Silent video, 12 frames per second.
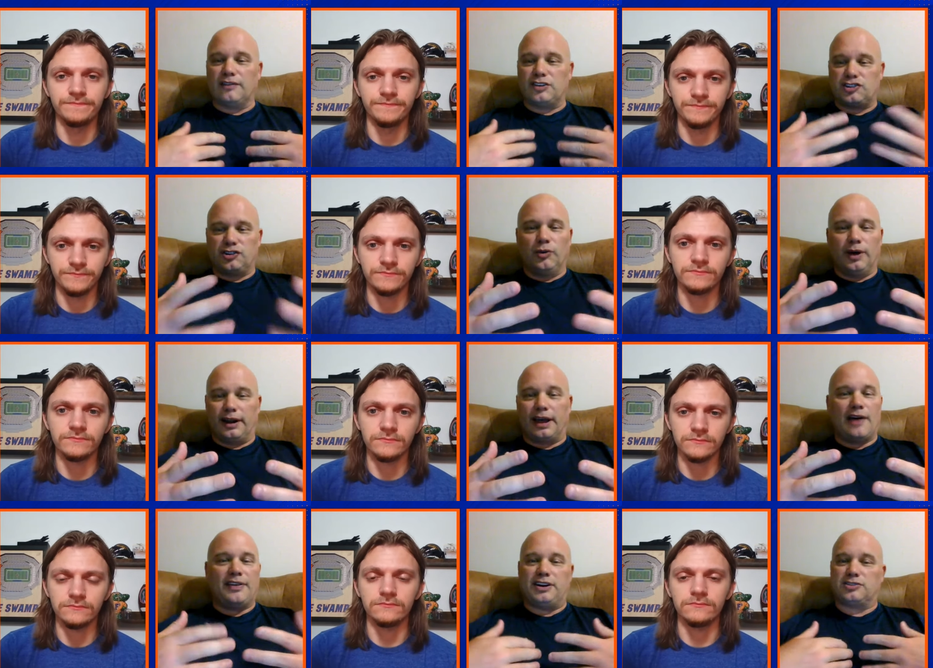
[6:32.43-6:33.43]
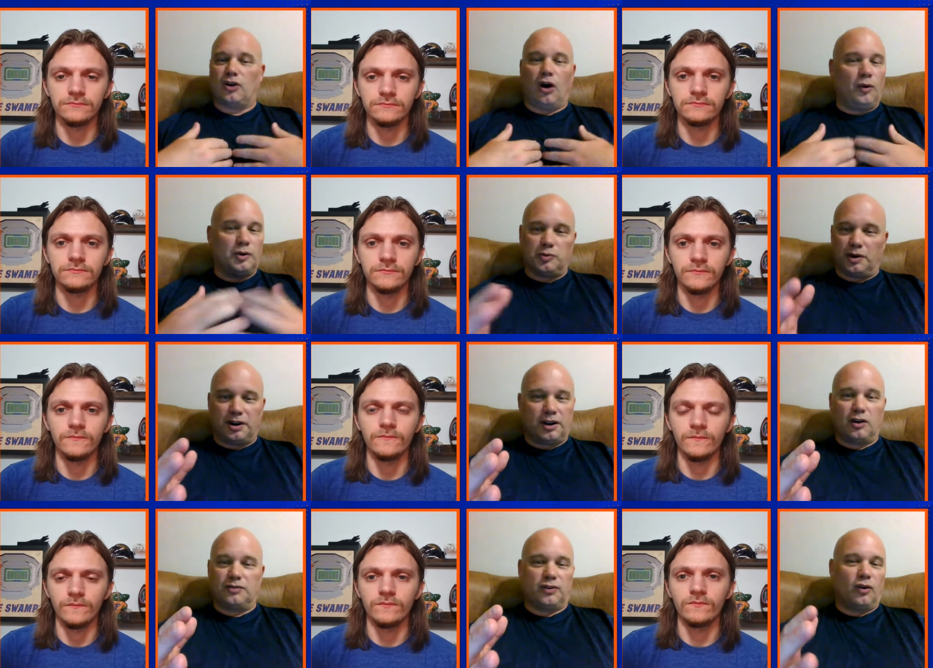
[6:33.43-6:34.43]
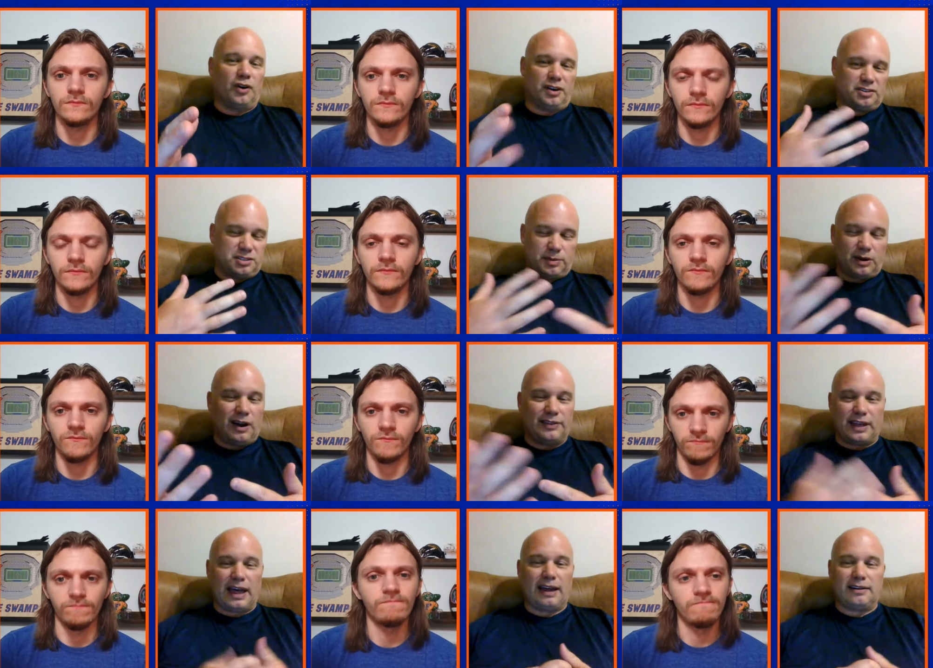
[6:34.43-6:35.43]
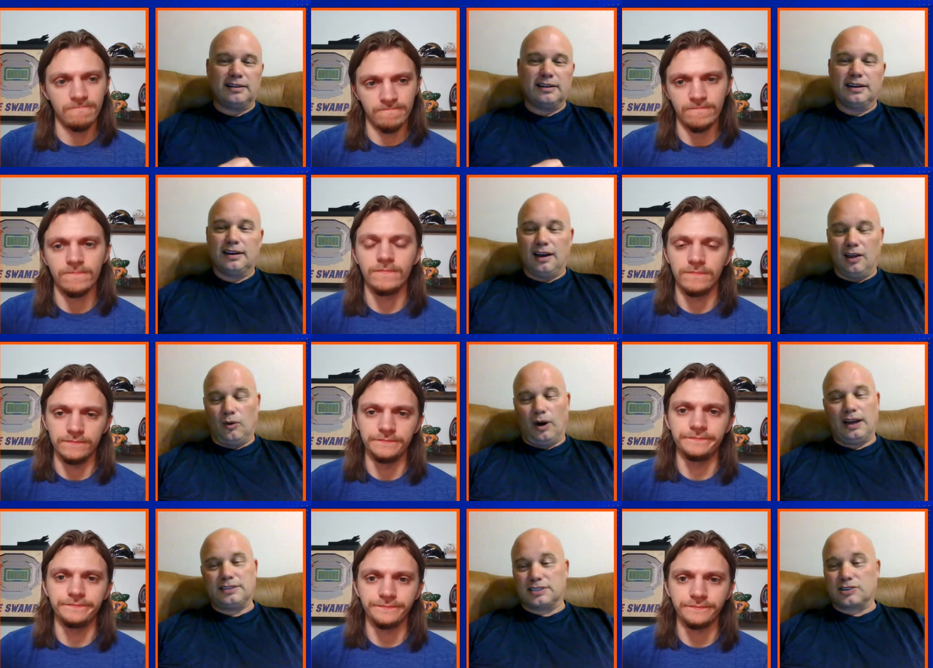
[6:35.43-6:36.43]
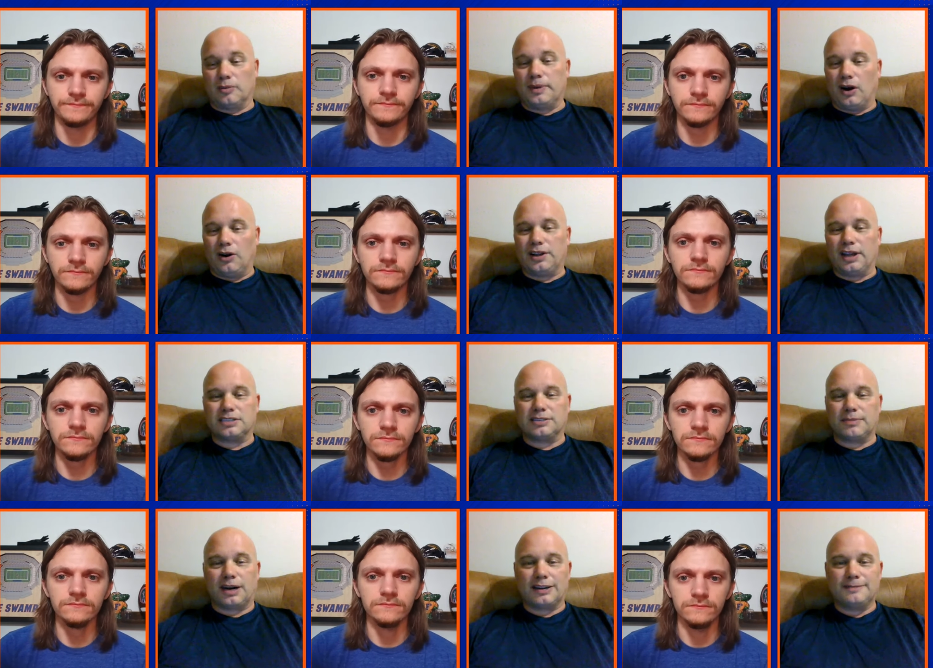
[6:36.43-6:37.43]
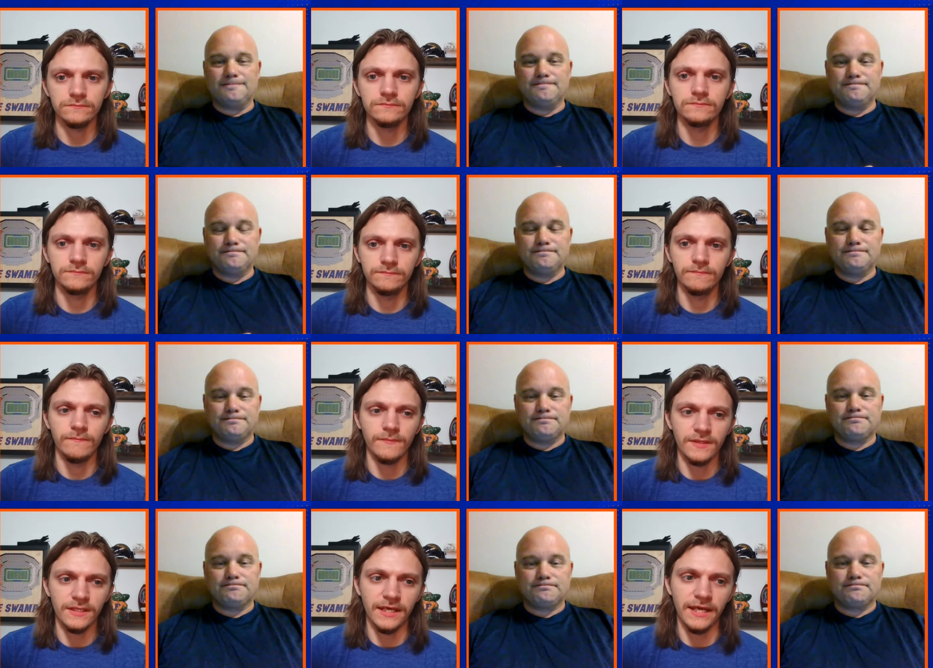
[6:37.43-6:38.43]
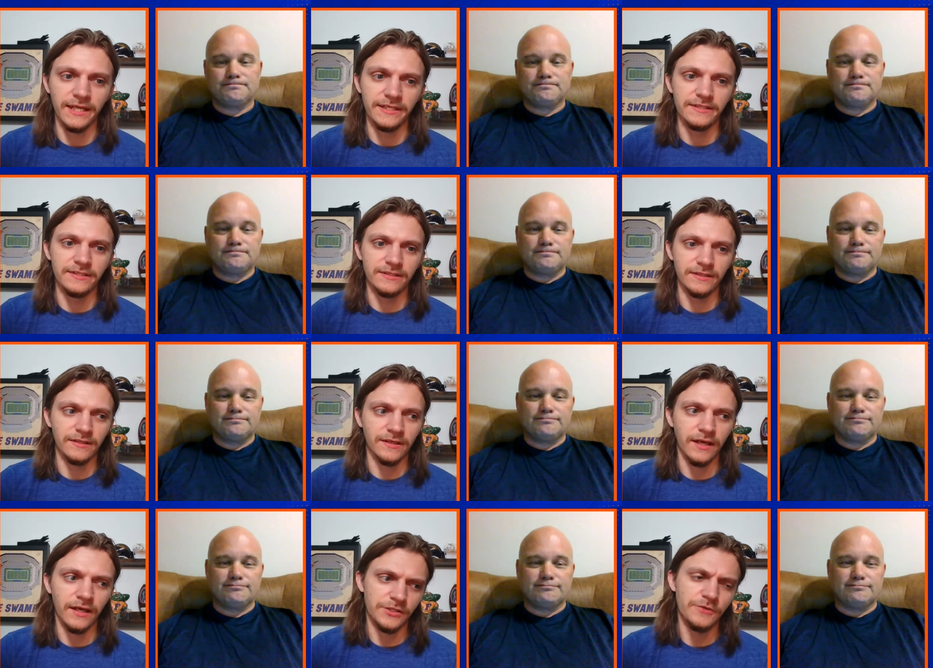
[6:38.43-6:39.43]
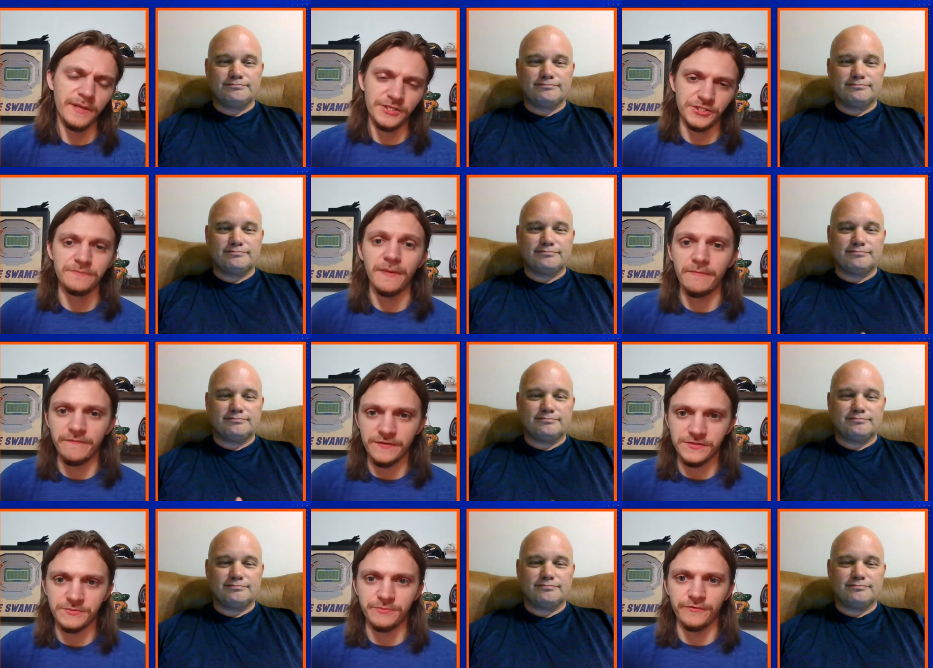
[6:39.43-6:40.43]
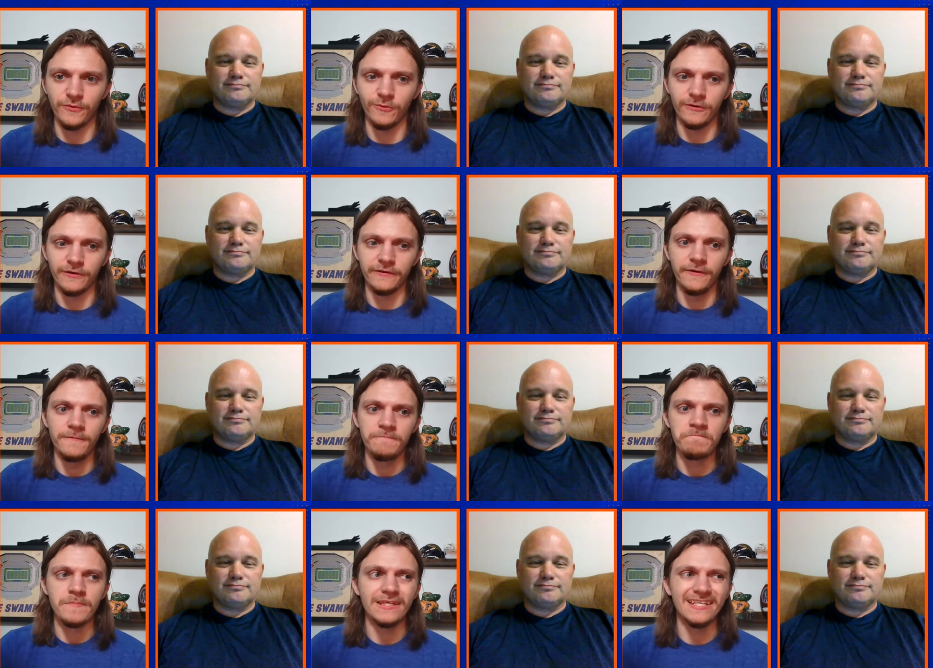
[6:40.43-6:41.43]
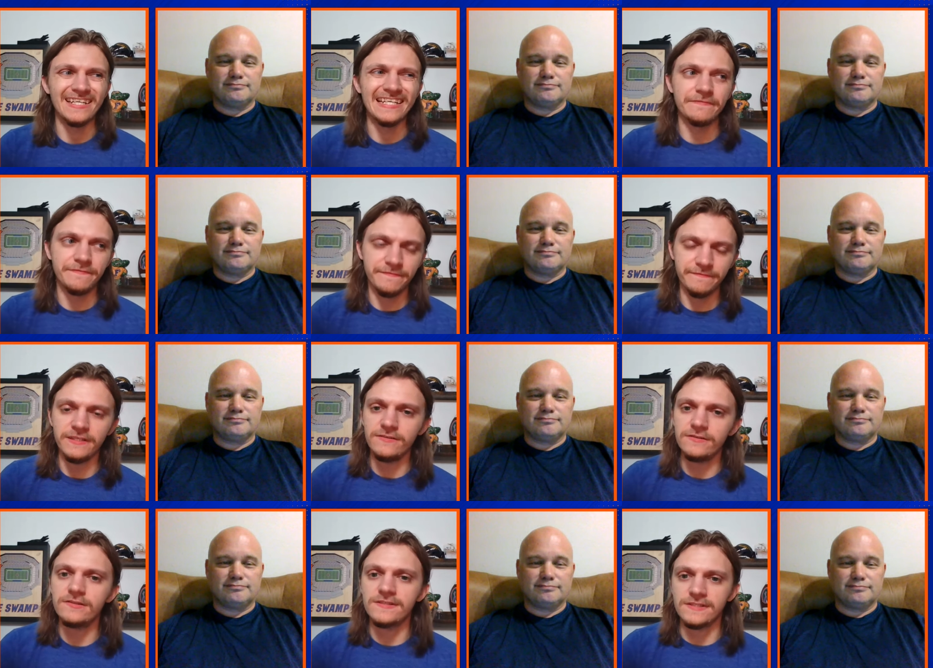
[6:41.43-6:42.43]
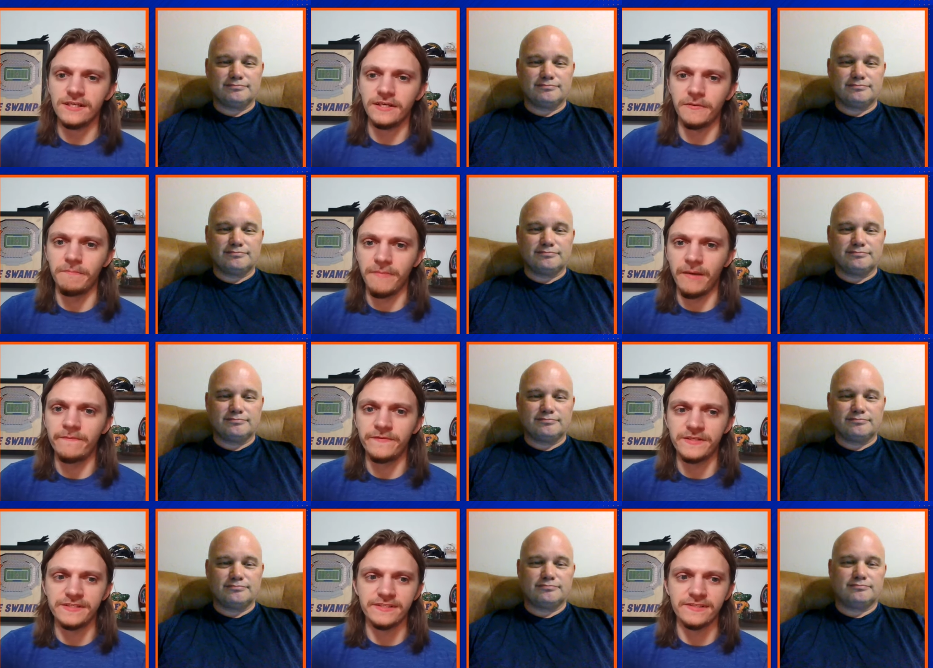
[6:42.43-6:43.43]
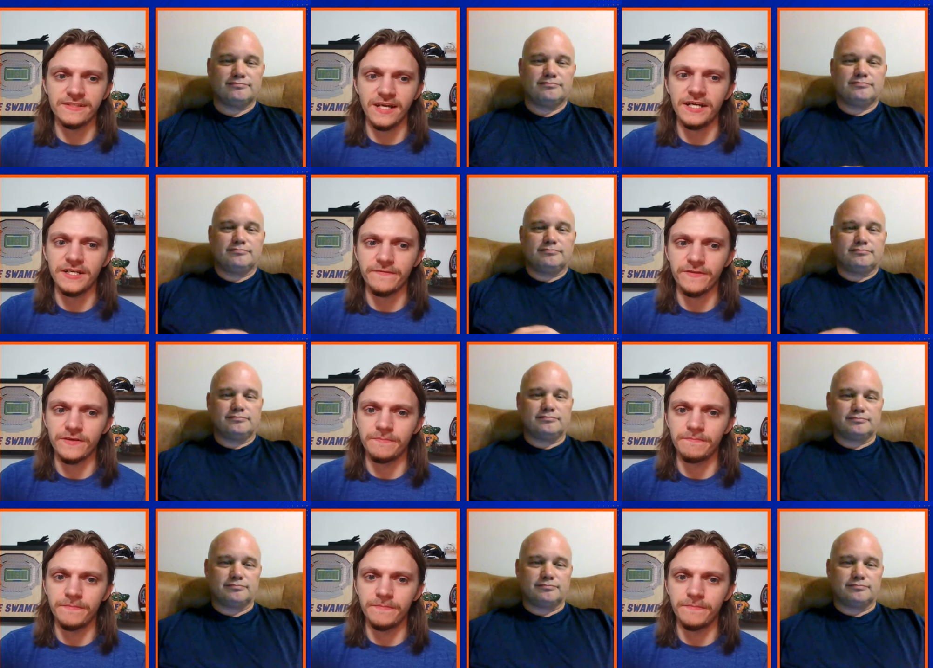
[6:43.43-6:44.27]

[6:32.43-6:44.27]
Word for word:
Speaker 1: of a shoe in, a guy that just always wanted to go to Florida or something like that. Otherwise, it's going to be hard to get somebody.
Speaker 2: Yeah. And uh, you mentioned Memphis before. It feels like Memphis is kind of the